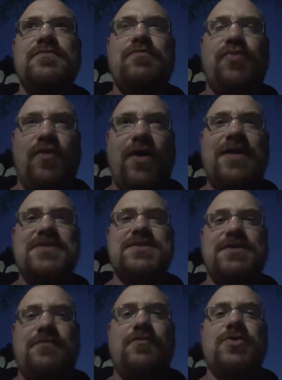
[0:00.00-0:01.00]

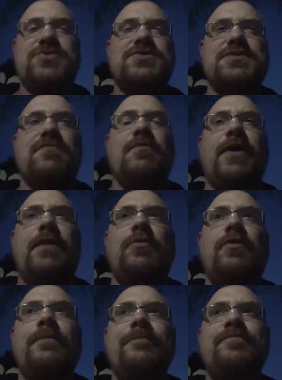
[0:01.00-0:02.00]
Protestant versions of the
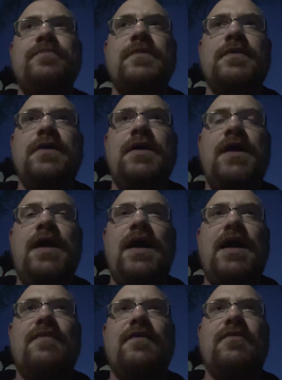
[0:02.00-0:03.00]
Bible.
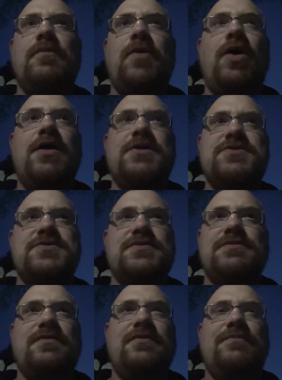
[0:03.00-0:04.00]
And then
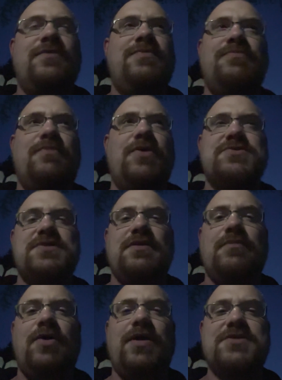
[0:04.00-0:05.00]
most of
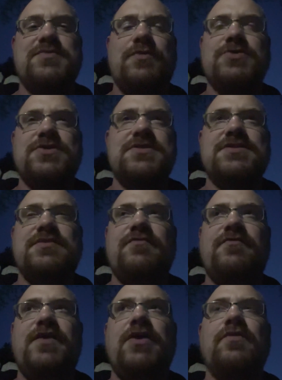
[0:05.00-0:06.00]
the mods were just
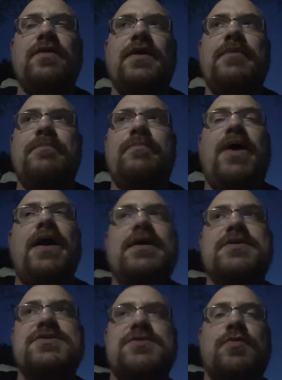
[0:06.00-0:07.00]
severely
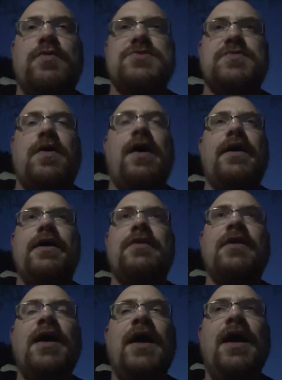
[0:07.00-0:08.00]
biased towards
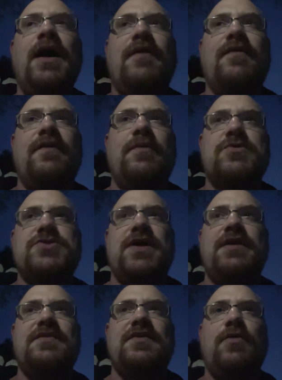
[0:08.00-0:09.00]
Ryan. And then they were
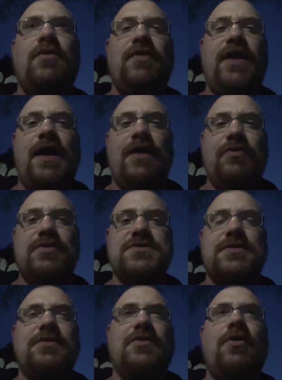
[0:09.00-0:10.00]
trying to tell all the Catholics
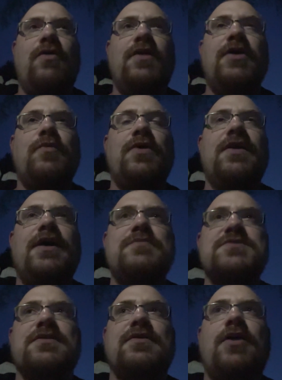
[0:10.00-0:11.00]
not to call anyone
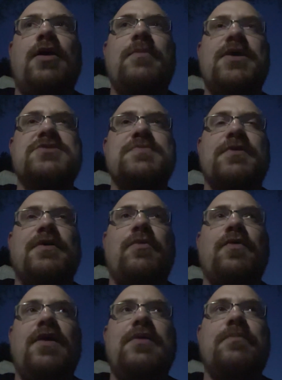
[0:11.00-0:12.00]
names in the comments, but they
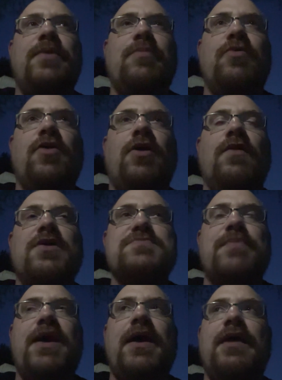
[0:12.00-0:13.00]
were letting people call us
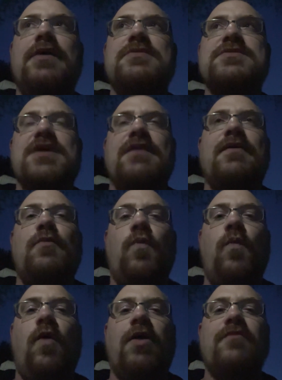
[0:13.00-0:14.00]
pagans. And
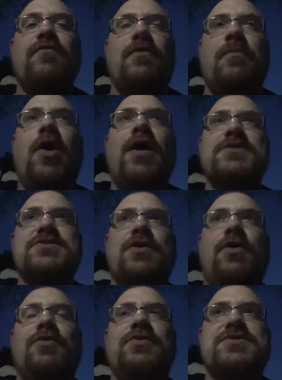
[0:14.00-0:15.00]
then one of the mods
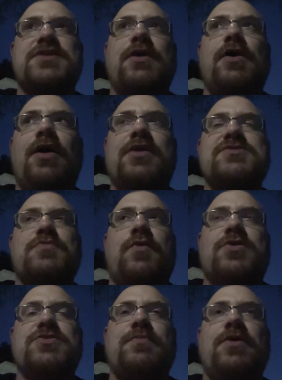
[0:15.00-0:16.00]
called us goddess
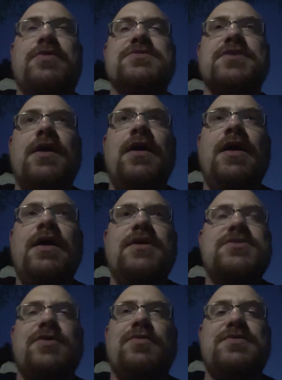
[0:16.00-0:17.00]
worshippers.
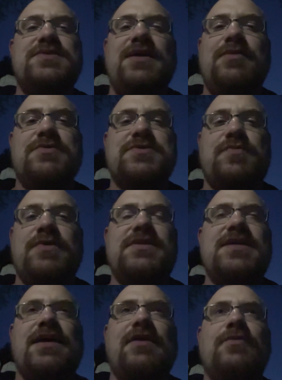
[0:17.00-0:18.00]
So it was
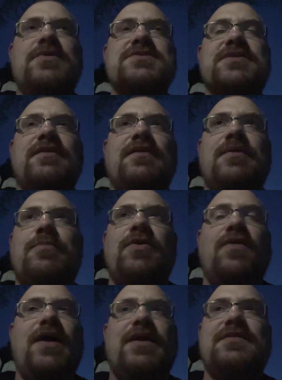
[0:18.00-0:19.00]
ridiculous. And then they put
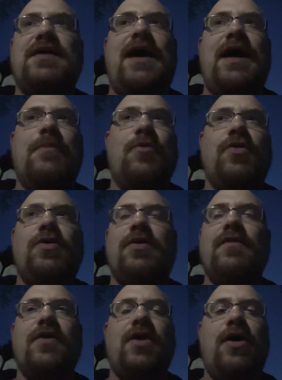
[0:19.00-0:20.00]
like a timer
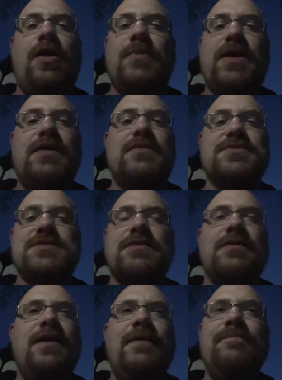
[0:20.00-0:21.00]
on the comments,
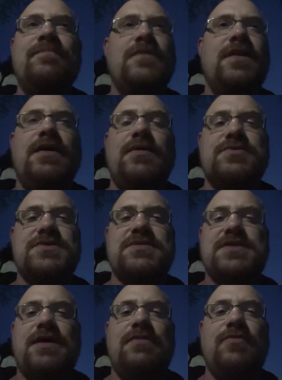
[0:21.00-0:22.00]
and it was
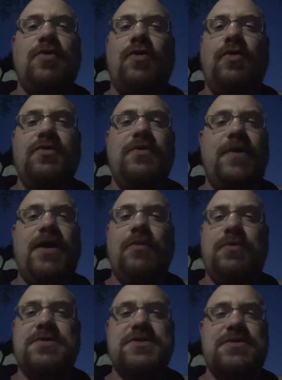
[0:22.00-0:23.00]
insane. The whole debate
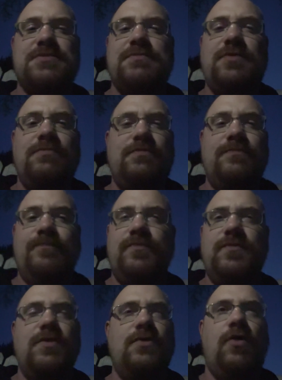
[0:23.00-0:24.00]
was
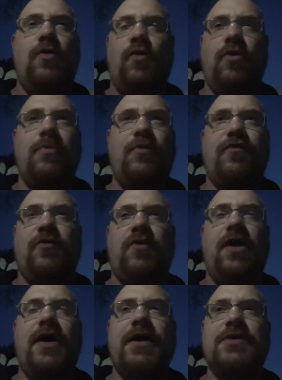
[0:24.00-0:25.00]
horrible for
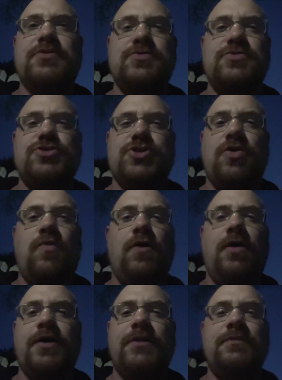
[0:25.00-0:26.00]
Ryan. Joe
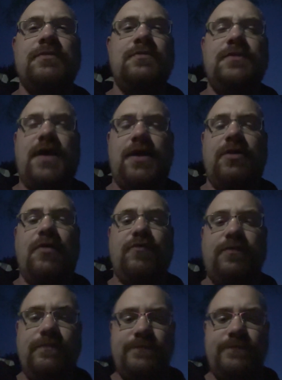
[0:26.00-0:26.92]
won. End of.